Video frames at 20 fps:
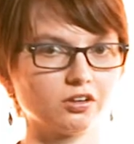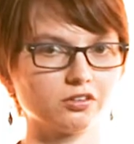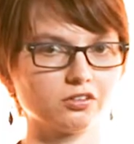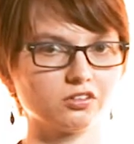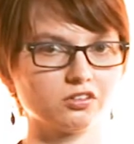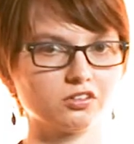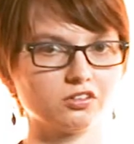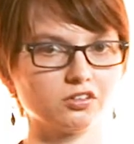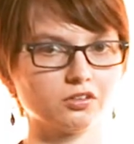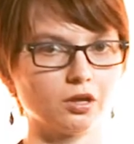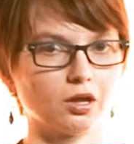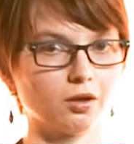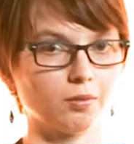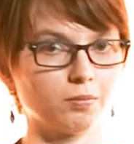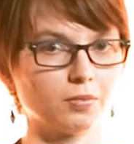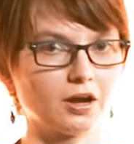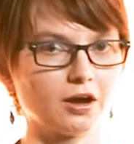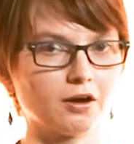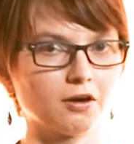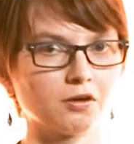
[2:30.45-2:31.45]
just
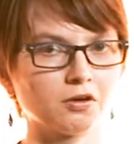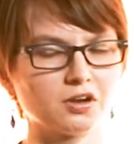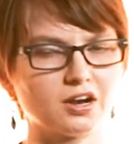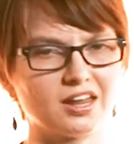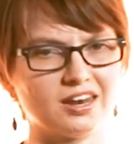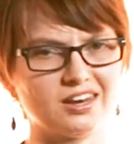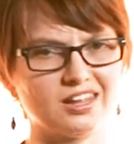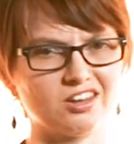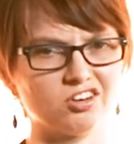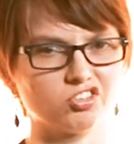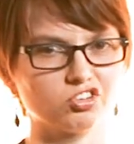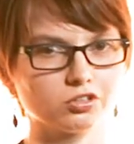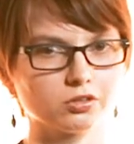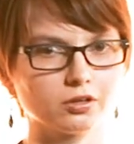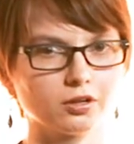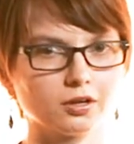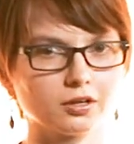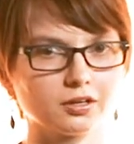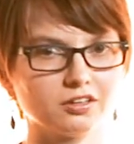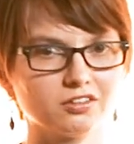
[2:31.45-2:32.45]
about an
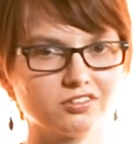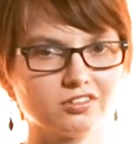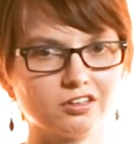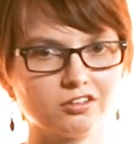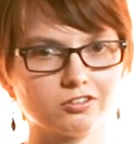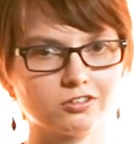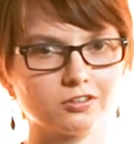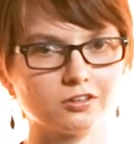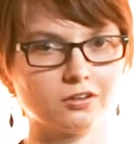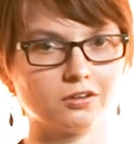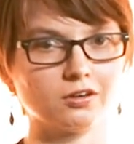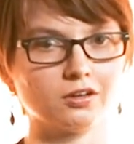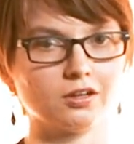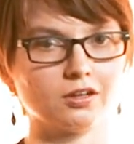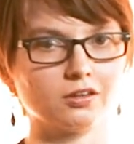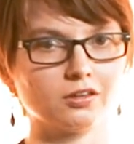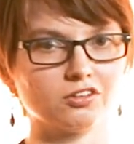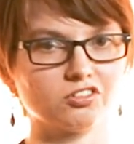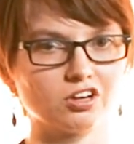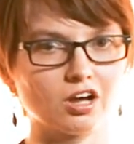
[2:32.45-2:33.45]
inch-long incision
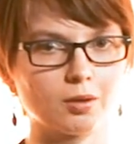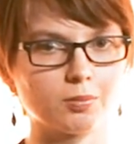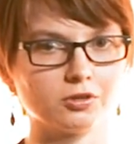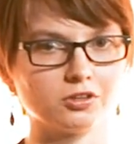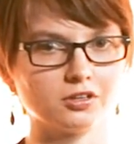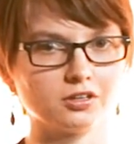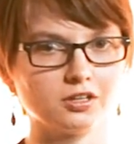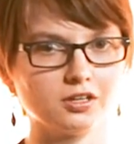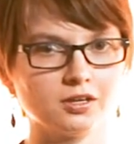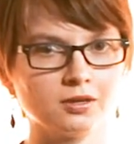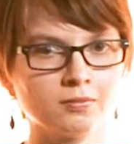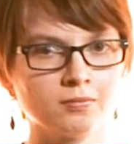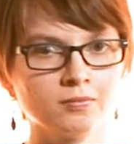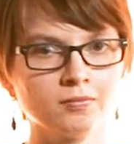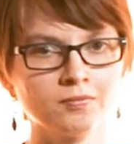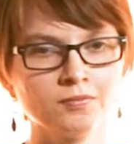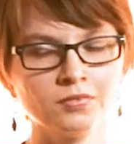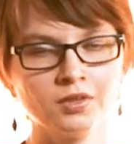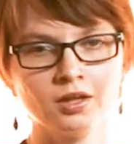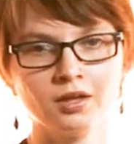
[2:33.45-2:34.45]
in the top of the knee.
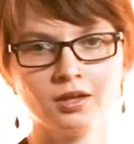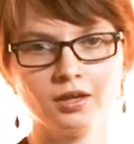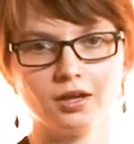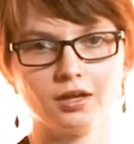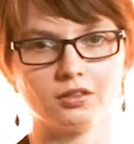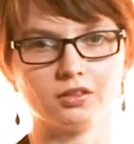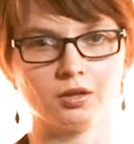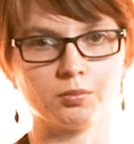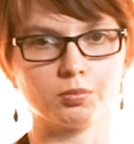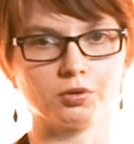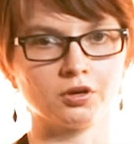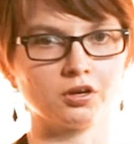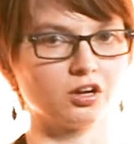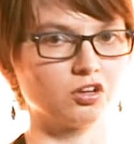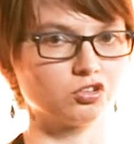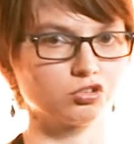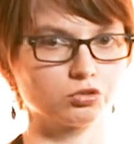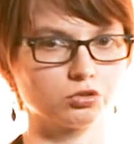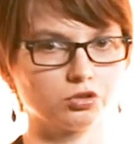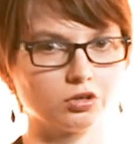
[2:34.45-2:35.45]
And they put
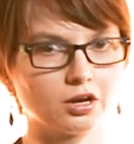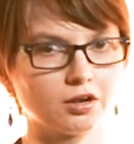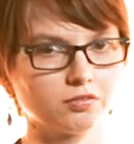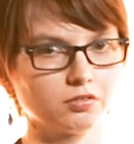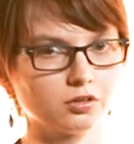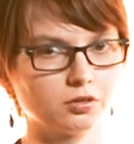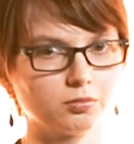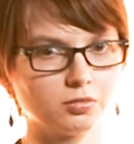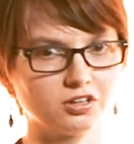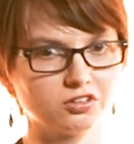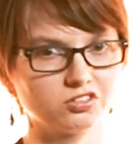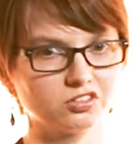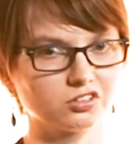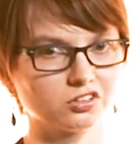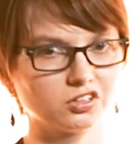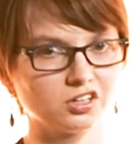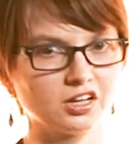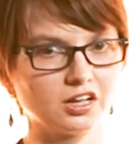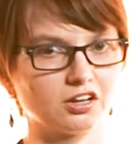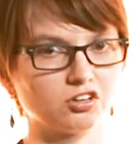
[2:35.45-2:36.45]
a screwdriver in
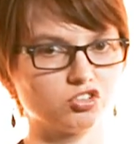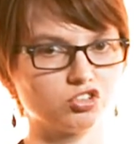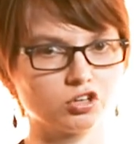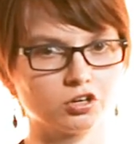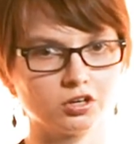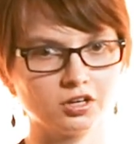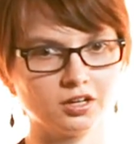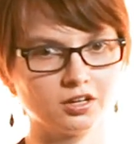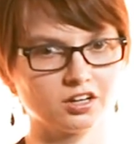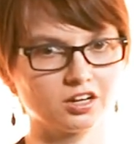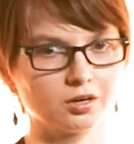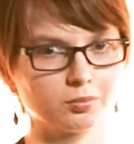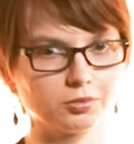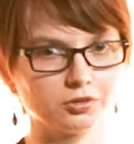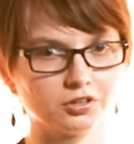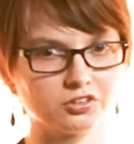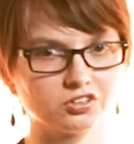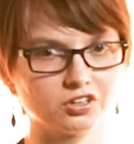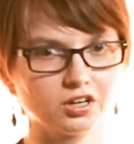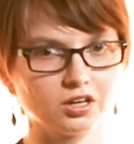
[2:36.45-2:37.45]
basically and turn it a
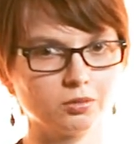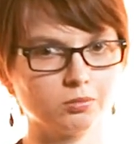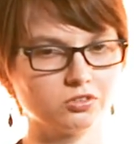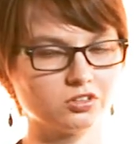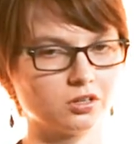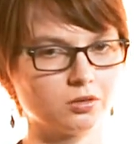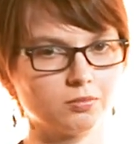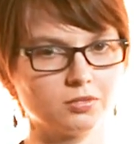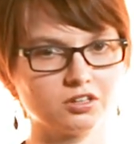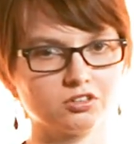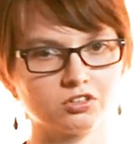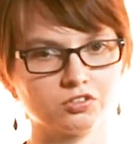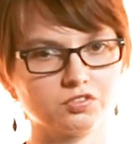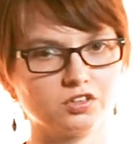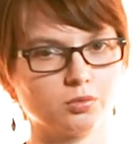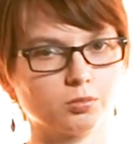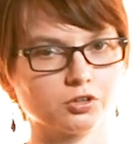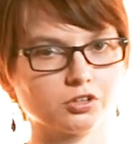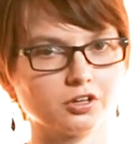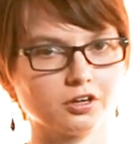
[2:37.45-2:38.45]
couple of times and it makes the
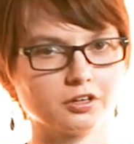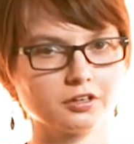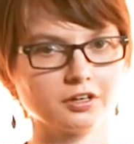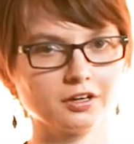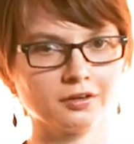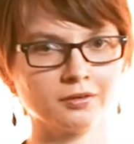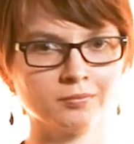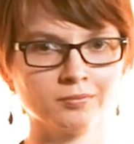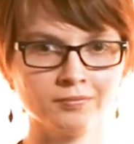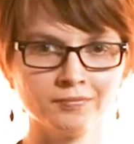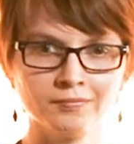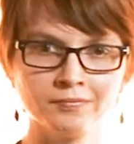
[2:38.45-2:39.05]
femur longer.